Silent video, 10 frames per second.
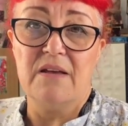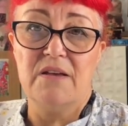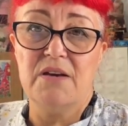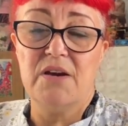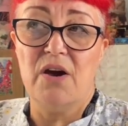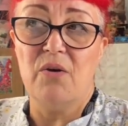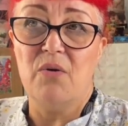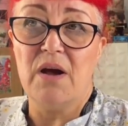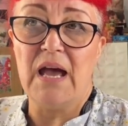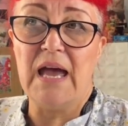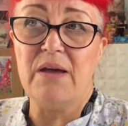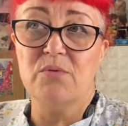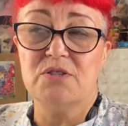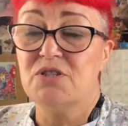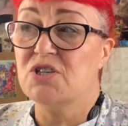You know, I
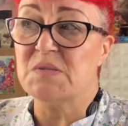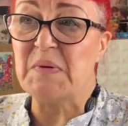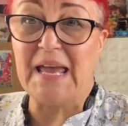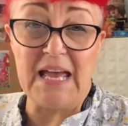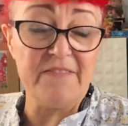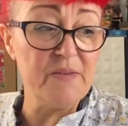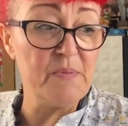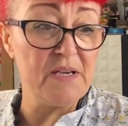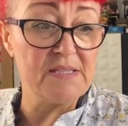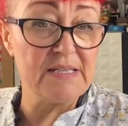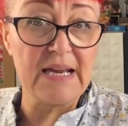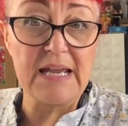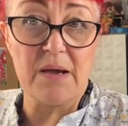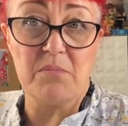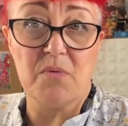would just be half the person I
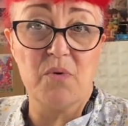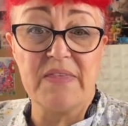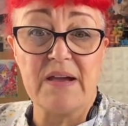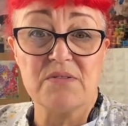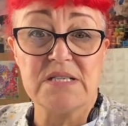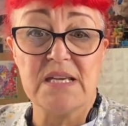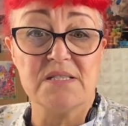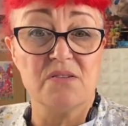am without it.